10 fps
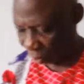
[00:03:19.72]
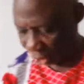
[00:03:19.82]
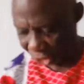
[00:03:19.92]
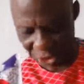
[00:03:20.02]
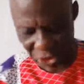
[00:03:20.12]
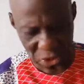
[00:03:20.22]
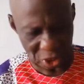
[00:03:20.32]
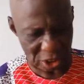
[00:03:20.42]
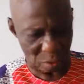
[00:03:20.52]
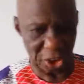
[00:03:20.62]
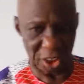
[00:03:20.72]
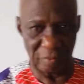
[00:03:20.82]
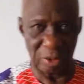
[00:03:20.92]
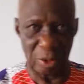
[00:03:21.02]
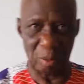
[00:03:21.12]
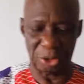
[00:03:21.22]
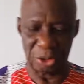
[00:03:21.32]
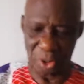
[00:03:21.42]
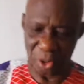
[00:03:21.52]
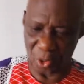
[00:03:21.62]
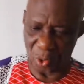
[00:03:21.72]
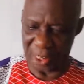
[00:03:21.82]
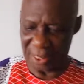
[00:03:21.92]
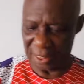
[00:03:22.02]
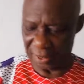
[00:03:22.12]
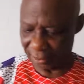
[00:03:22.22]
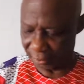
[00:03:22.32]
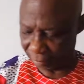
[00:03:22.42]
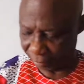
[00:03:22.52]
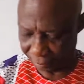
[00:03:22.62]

that we shall study, which involves coordinates.